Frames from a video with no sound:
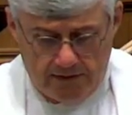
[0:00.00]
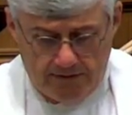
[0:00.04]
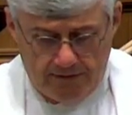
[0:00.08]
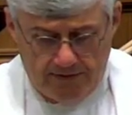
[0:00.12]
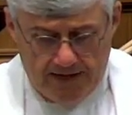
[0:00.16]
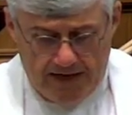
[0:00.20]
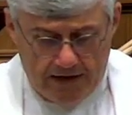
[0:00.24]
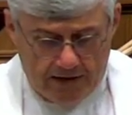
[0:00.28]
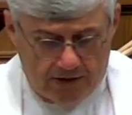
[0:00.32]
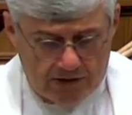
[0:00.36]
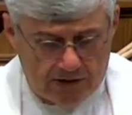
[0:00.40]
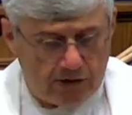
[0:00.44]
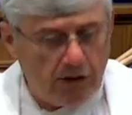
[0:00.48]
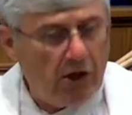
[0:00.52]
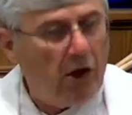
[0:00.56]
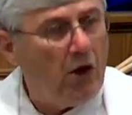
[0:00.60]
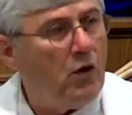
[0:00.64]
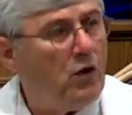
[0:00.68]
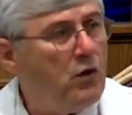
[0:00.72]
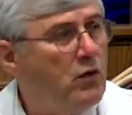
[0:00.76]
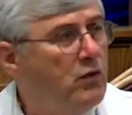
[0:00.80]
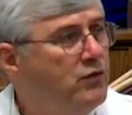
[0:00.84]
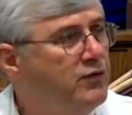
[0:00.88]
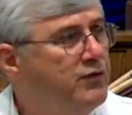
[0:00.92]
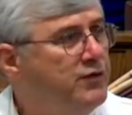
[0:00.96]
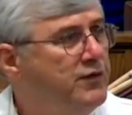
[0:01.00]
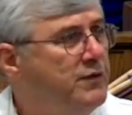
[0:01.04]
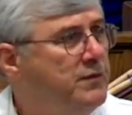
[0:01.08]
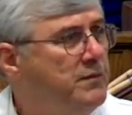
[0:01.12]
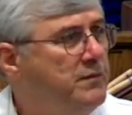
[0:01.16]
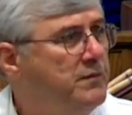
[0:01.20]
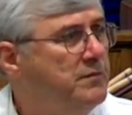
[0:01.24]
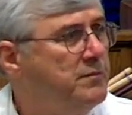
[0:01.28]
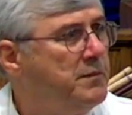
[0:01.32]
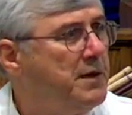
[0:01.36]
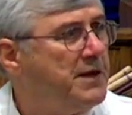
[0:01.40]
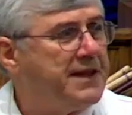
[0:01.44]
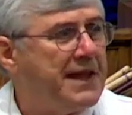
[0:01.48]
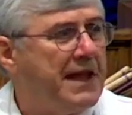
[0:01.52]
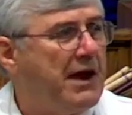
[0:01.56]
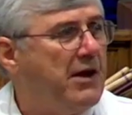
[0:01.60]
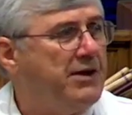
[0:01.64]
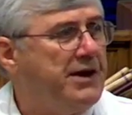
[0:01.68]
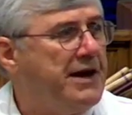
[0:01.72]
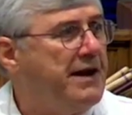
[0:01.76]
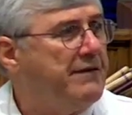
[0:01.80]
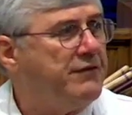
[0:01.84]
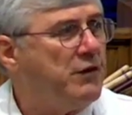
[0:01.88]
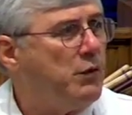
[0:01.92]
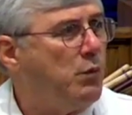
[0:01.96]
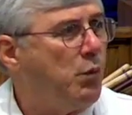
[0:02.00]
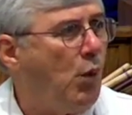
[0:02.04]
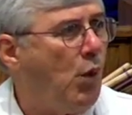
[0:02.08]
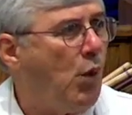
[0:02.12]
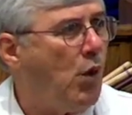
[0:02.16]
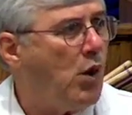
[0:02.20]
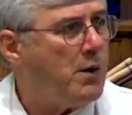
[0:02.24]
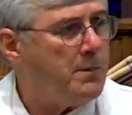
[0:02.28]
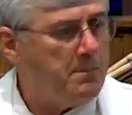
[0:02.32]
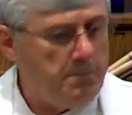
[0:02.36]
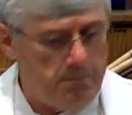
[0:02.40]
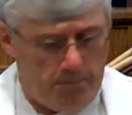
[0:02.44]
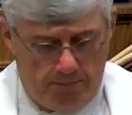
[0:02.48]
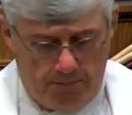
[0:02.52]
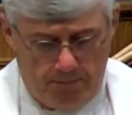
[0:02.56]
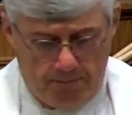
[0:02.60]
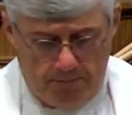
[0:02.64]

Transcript: They are clothed, but they are never warm.